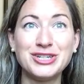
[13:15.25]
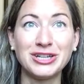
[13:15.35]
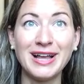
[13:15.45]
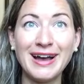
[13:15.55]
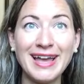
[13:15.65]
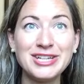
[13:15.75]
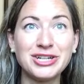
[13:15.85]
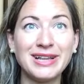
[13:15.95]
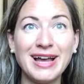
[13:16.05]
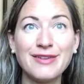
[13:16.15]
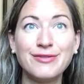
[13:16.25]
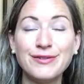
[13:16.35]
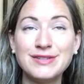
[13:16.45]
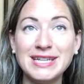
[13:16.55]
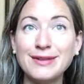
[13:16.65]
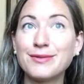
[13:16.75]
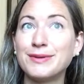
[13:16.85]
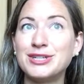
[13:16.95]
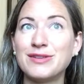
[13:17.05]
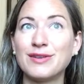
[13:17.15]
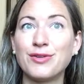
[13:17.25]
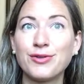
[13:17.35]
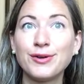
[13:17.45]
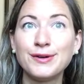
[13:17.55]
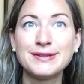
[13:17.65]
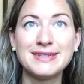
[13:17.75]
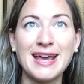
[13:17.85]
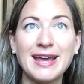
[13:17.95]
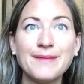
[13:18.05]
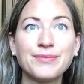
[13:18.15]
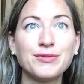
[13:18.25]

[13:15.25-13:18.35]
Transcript: July 15th, which is a Thursday,